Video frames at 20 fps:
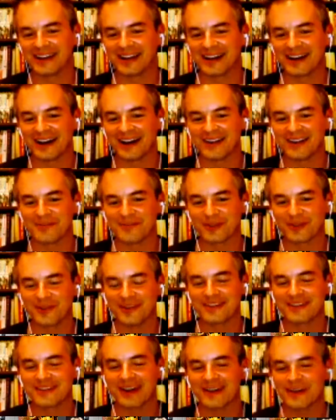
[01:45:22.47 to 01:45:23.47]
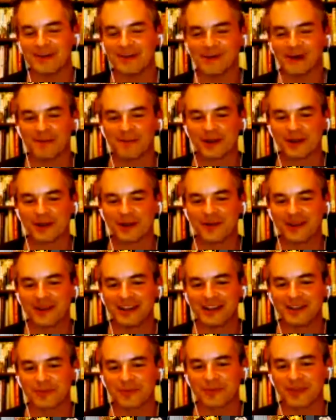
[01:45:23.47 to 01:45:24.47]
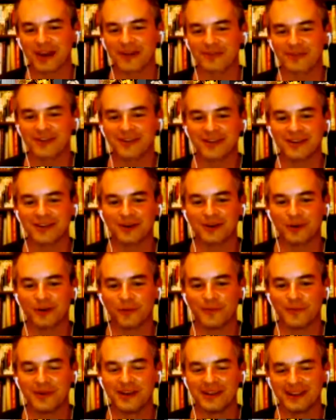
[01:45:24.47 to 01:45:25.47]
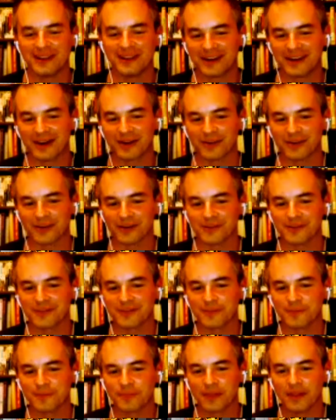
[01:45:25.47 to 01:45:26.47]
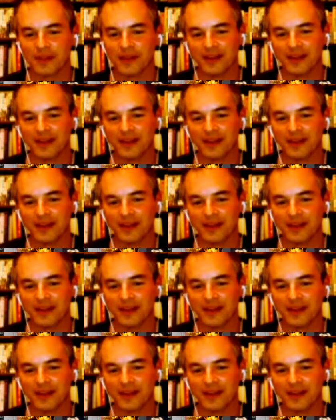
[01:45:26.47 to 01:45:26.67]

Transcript: want that condom, so he's got to be pumping out kids with every single woman he encounters.